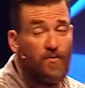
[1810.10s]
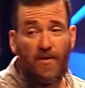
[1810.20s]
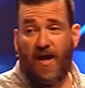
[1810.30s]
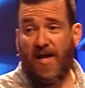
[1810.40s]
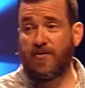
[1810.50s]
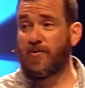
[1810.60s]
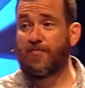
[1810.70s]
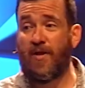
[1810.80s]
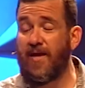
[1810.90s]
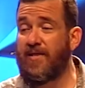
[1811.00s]
the gospel is
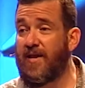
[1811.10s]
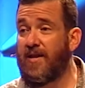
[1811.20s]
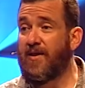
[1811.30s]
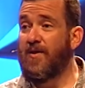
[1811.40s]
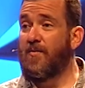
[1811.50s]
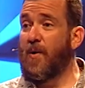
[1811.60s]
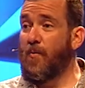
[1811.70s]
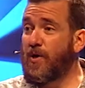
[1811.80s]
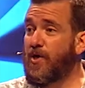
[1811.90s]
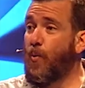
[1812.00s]
plain that, man,
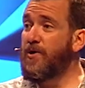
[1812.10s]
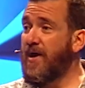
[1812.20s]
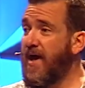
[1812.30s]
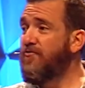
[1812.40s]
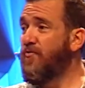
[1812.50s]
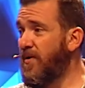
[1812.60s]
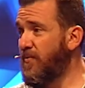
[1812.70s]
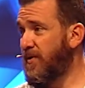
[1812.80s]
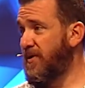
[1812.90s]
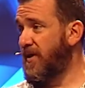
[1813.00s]
we're going to have
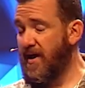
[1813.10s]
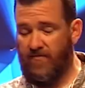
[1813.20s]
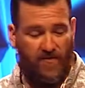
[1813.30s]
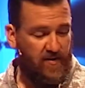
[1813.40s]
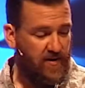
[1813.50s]
trouble in life.